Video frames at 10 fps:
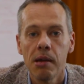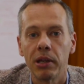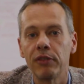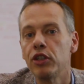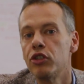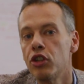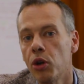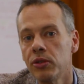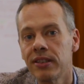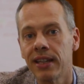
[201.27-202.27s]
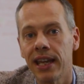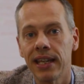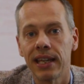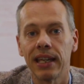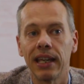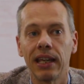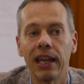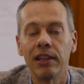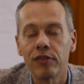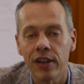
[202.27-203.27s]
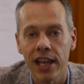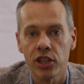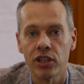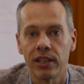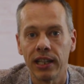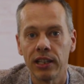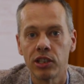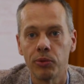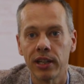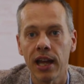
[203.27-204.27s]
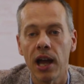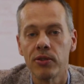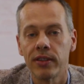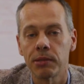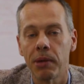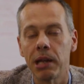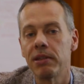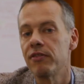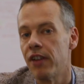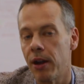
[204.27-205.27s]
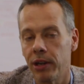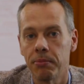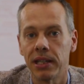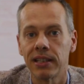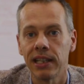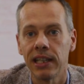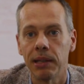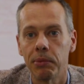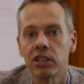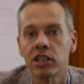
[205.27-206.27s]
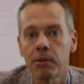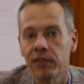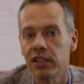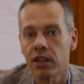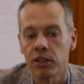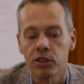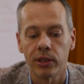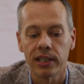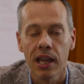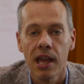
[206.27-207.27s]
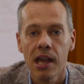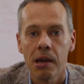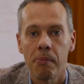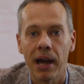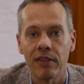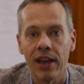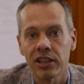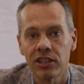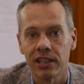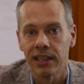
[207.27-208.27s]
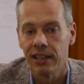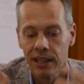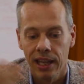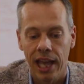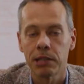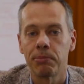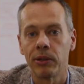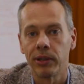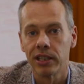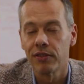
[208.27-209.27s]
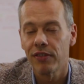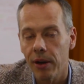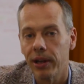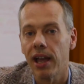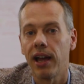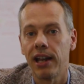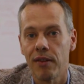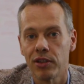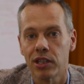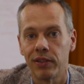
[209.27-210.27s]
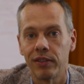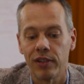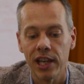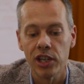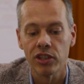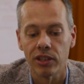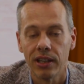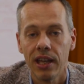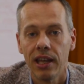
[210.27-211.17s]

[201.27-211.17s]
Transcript: But if you don't take inflation into account, this might be very misleading, because some of these countries might have actually experienced very high levels of inflation.